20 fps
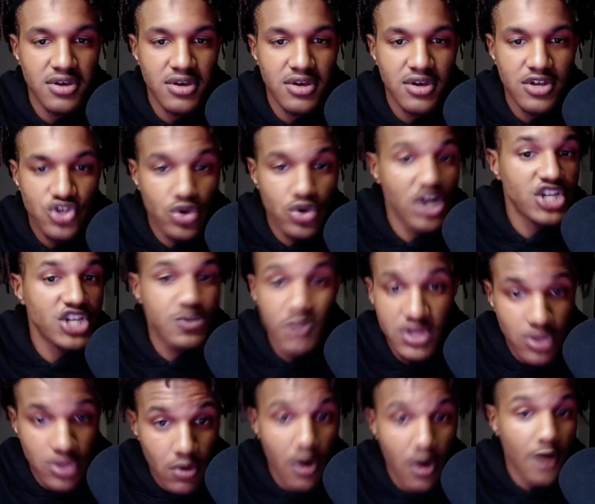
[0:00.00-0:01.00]
Trust me,
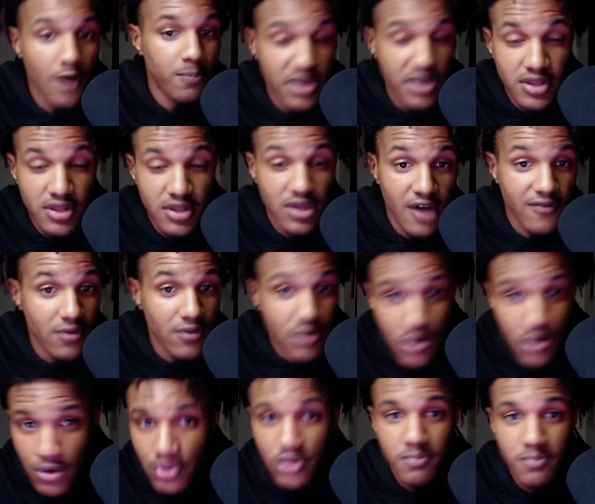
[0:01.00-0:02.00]
there are plenty of the
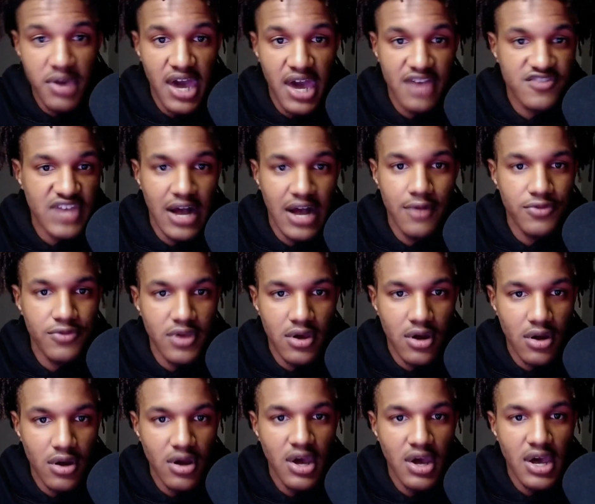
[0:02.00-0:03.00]
quarterbacks out
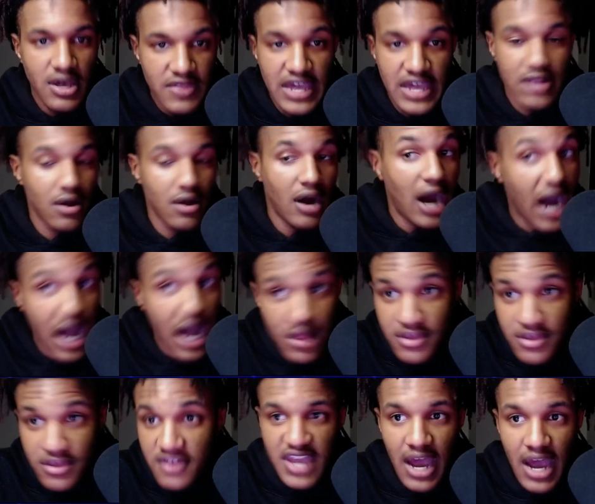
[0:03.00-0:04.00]
there that are
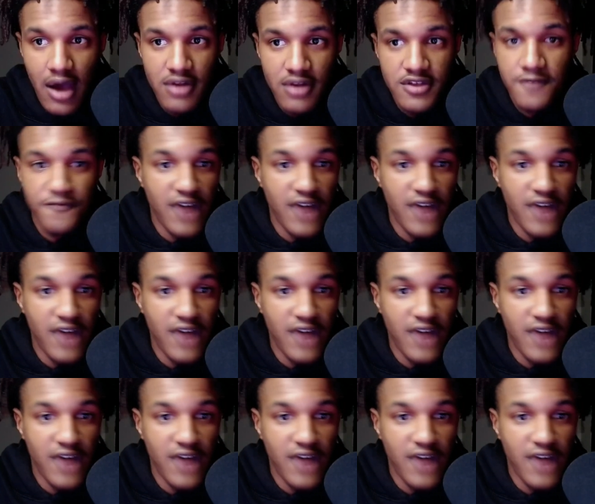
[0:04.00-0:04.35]
highly touted,